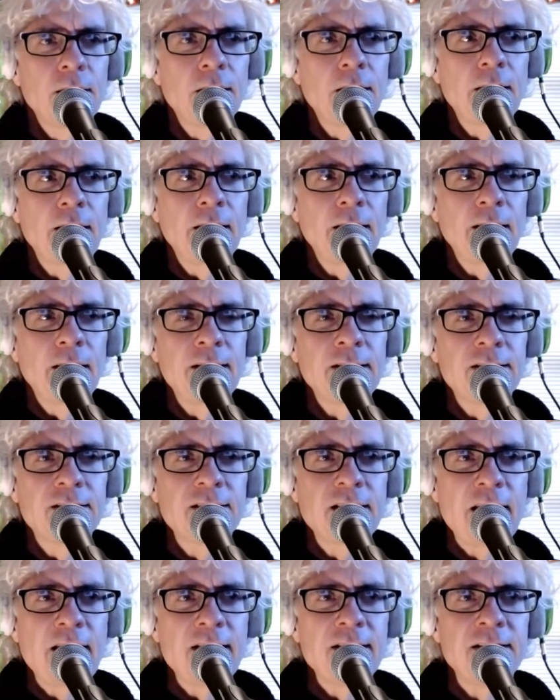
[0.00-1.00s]
it's
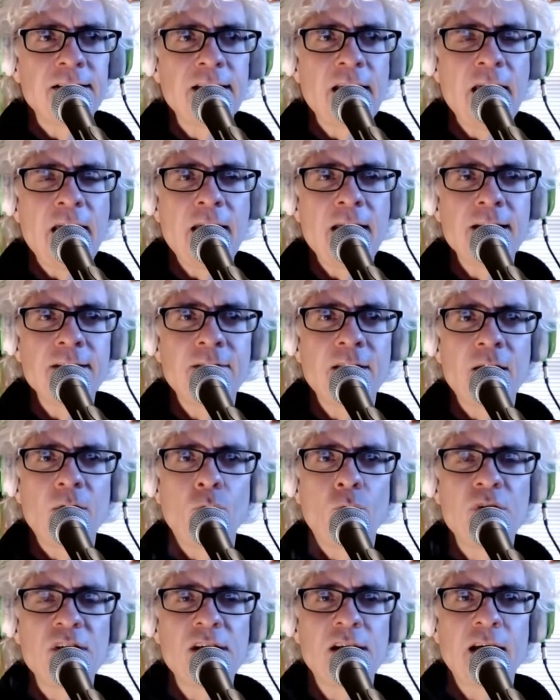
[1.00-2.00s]
a day that
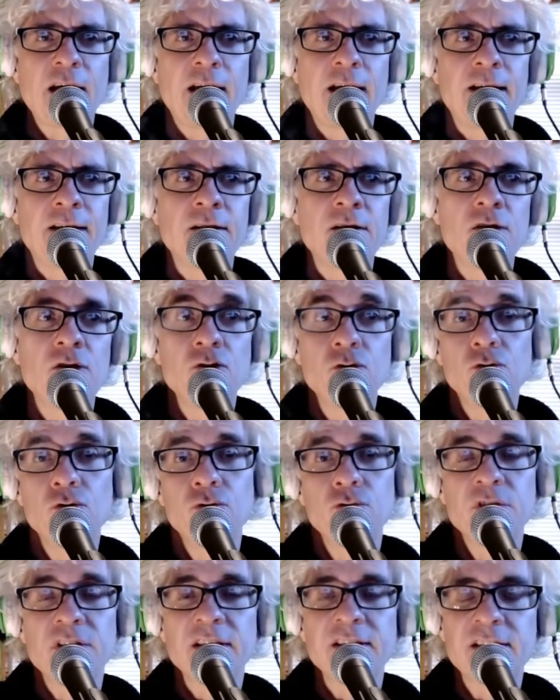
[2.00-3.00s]
we can
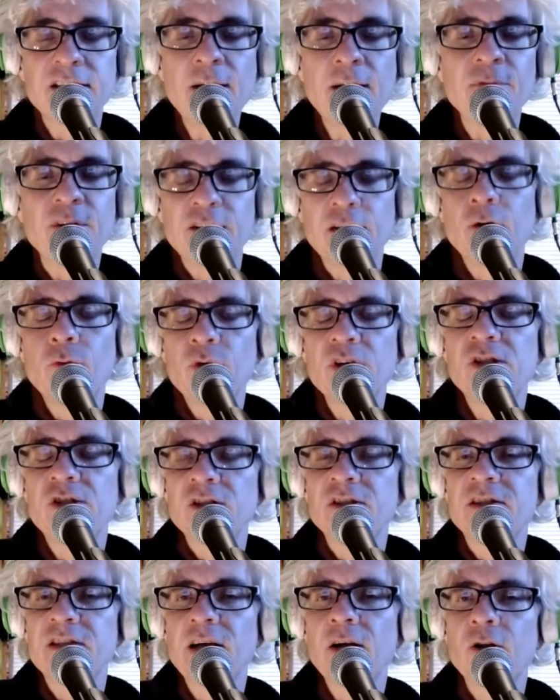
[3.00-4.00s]
use. It's something that we
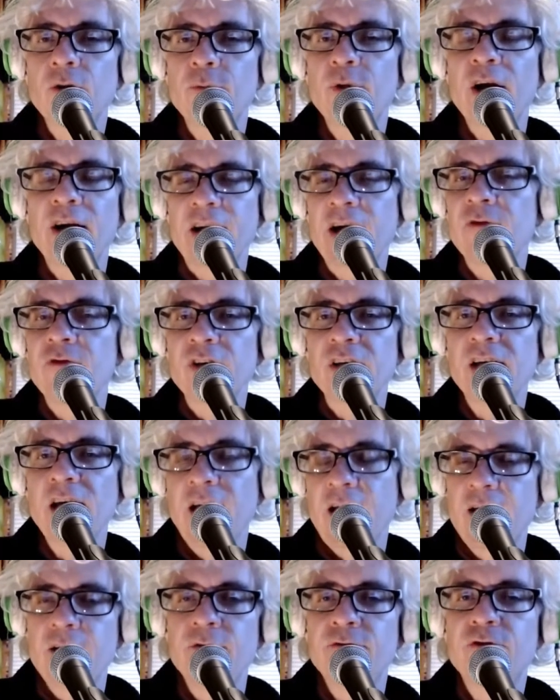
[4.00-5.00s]
should celebrate every
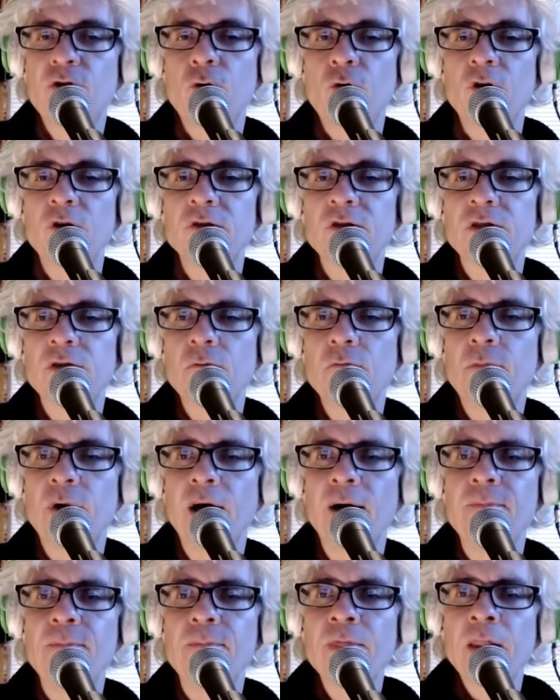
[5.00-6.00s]
day, of course,
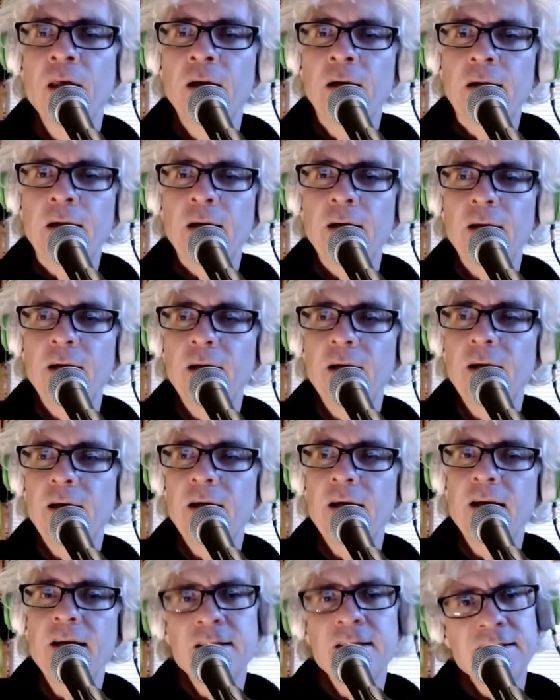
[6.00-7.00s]
but
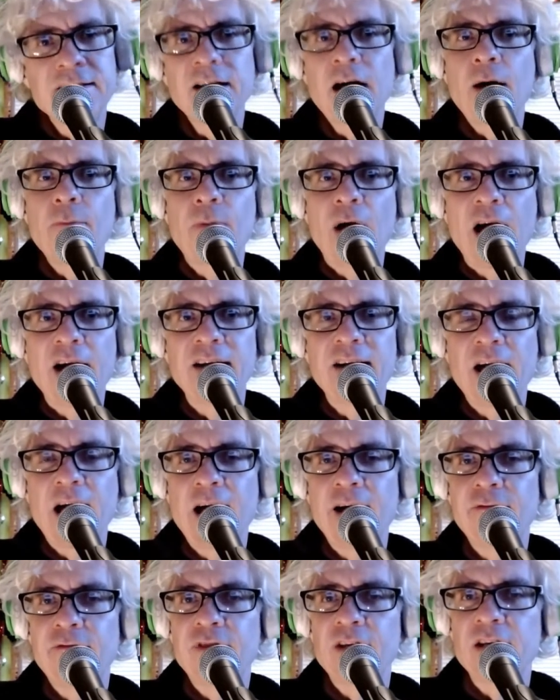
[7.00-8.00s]
it is not bad to
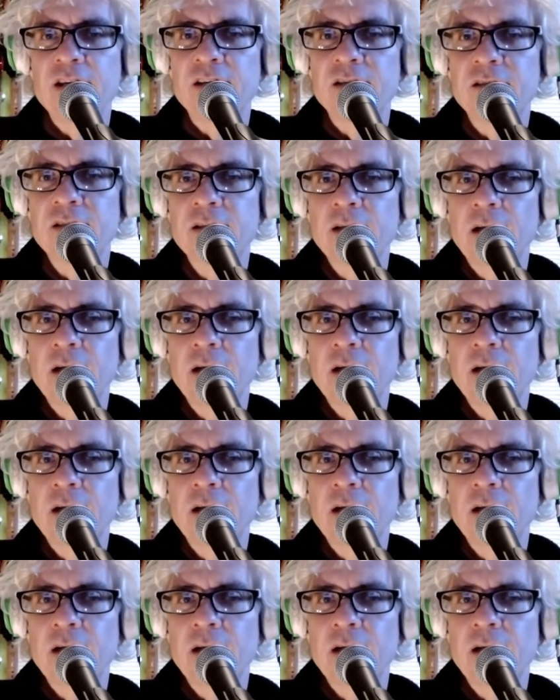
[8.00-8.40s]
have these